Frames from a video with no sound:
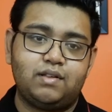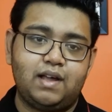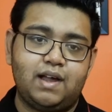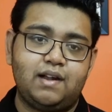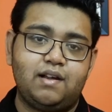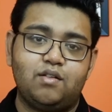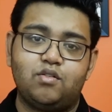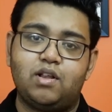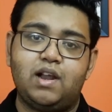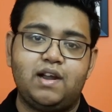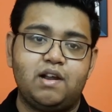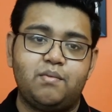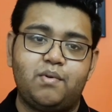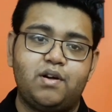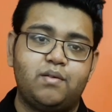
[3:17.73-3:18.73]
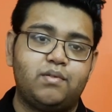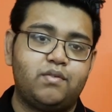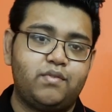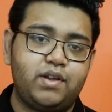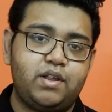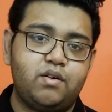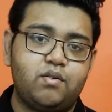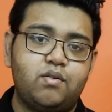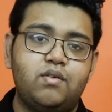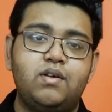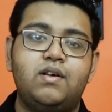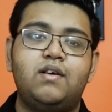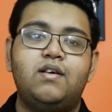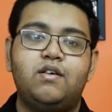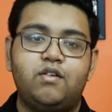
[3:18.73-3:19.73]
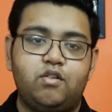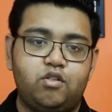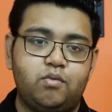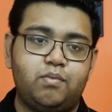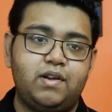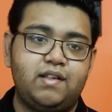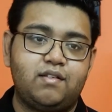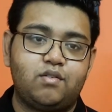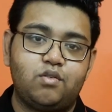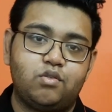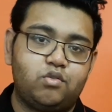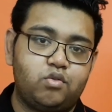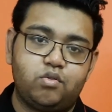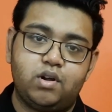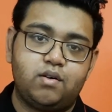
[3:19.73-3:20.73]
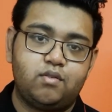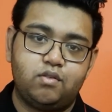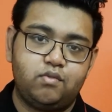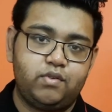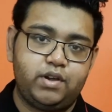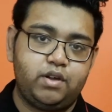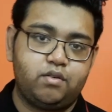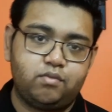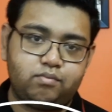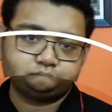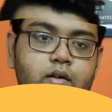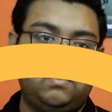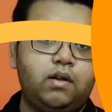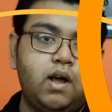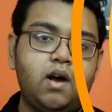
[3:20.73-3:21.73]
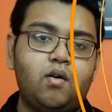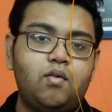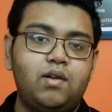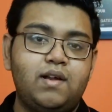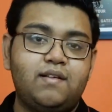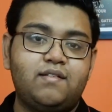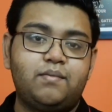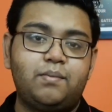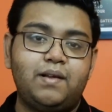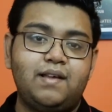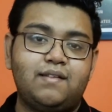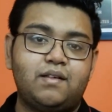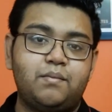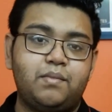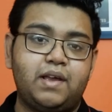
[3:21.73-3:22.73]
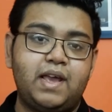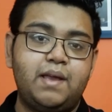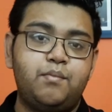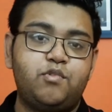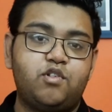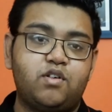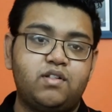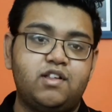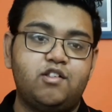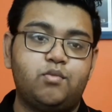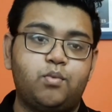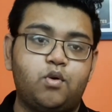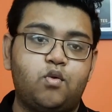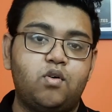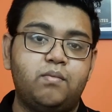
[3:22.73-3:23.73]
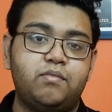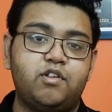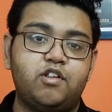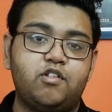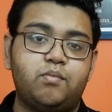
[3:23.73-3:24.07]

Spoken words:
that in the later part of the video, so please go through the whole video. Now let's play some games on this Poco M3